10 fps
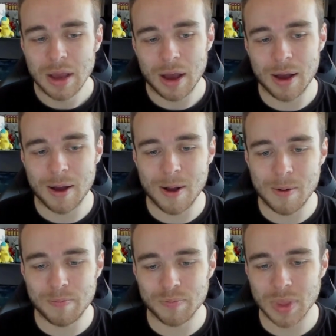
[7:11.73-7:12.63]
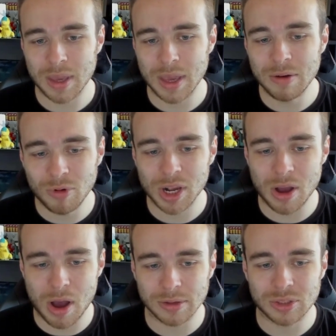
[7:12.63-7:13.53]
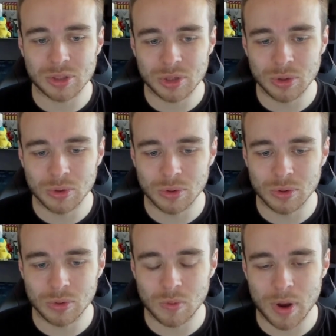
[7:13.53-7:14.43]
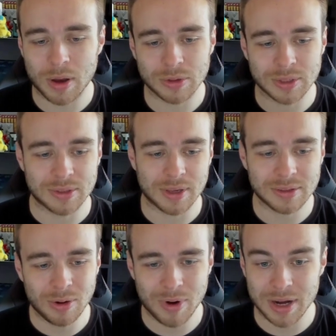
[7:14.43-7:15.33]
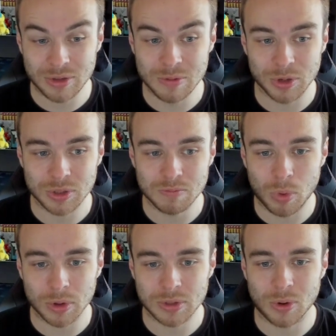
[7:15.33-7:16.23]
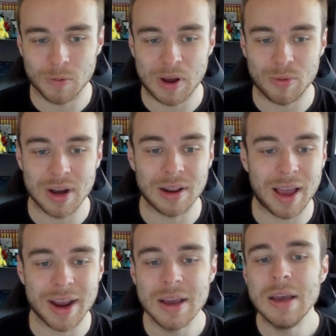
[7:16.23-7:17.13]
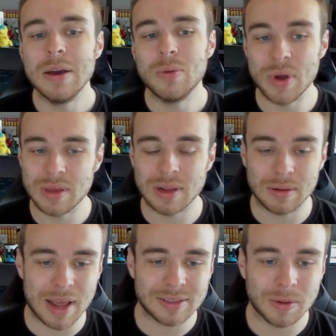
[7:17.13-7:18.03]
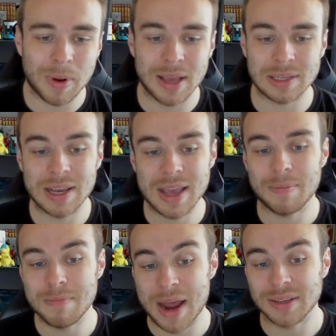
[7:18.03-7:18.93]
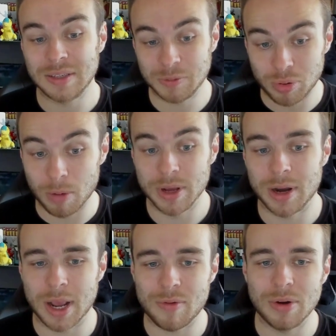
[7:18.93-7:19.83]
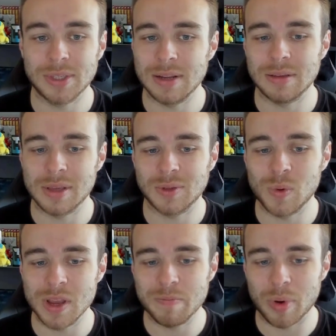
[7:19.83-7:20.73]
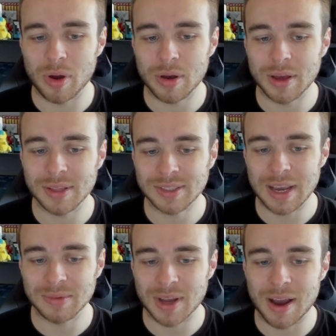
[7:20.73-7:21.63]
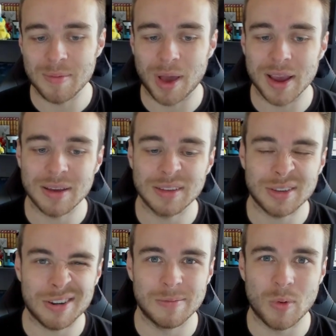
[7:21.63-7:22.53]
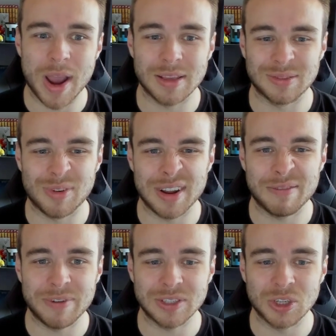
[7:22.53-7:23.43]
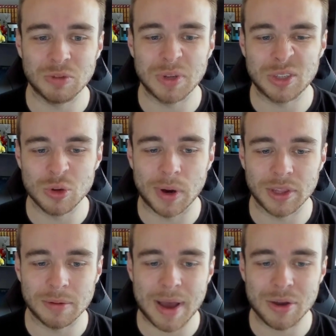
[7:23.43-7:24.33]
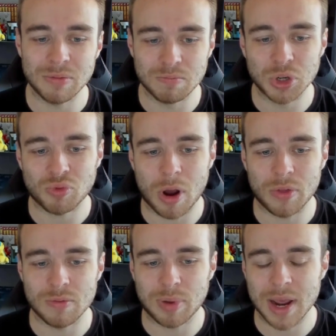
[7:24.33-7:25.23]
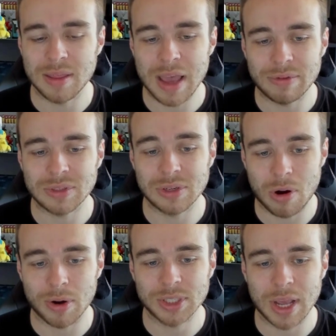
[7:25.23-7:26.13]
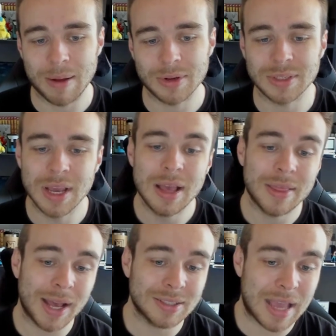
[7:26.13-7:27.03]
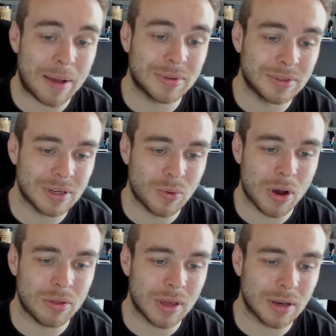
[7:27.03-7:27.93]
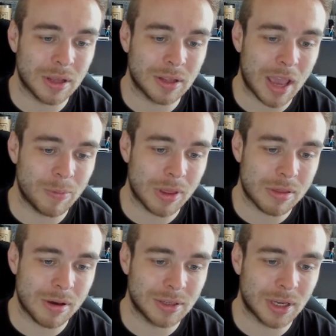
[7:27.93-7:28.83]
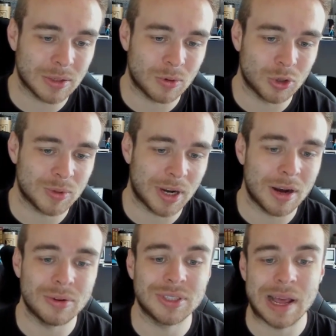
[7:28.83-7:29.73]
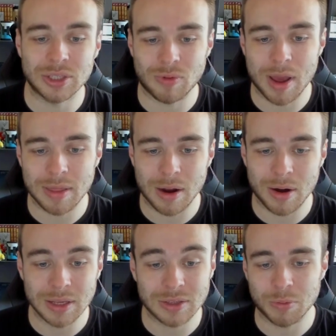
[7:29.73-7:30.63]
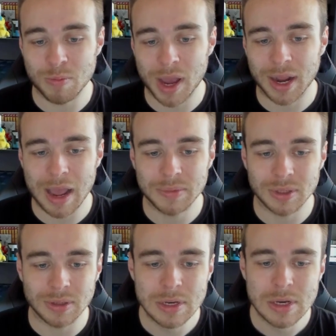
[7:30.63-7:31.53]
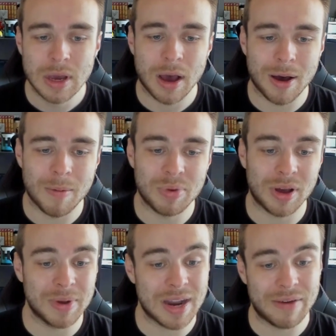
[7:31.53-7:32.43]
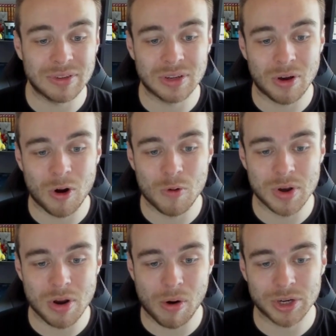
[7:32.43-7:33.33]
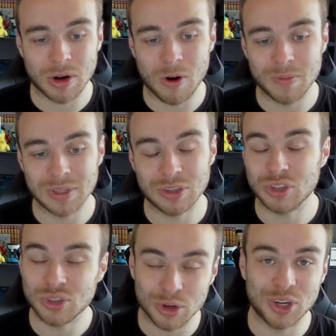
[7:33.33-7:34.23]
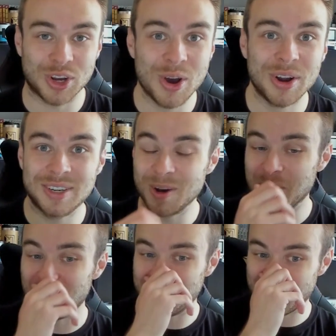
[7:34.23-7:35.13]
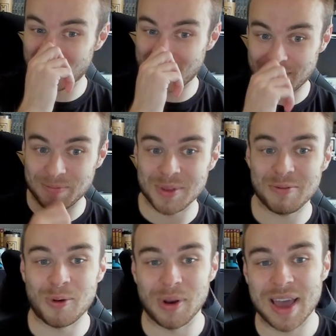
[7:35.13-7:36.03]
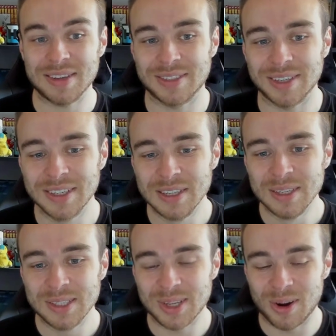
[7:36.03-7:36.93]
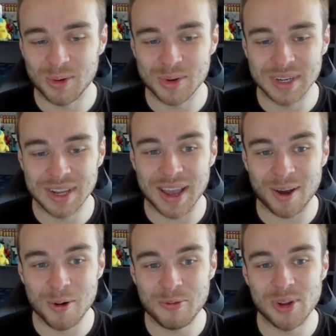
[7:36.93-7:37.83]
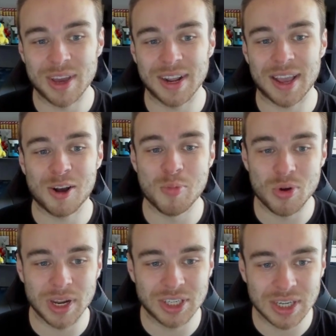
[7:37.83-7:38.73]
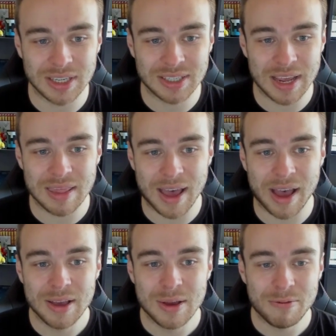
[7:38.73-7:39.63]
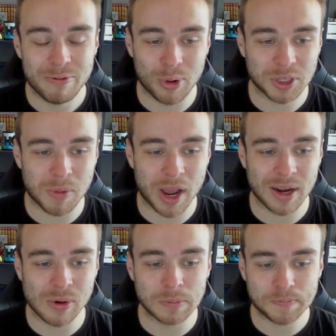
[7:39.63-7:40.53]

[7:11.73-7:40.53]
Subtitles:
In regards to what else is there, there's not really too much more to talk about really. Like, with your Leicester players, like, yeah, Madison is probably going to get rotated this week, but at the same time, like, Tottenham away isn't really a fixture you'd be too bothered about. You'd much rather him play the Everton-Norwich game, because that's captaincy worthy in game week 36, 100%. I know Salah's right there, and he's going to be my captain. But, I mean, Everton at home and Norwich at home is just such a good double for Leicester. So, yeah, hopefully going to get a couple clean sheets in that for Schmeichel.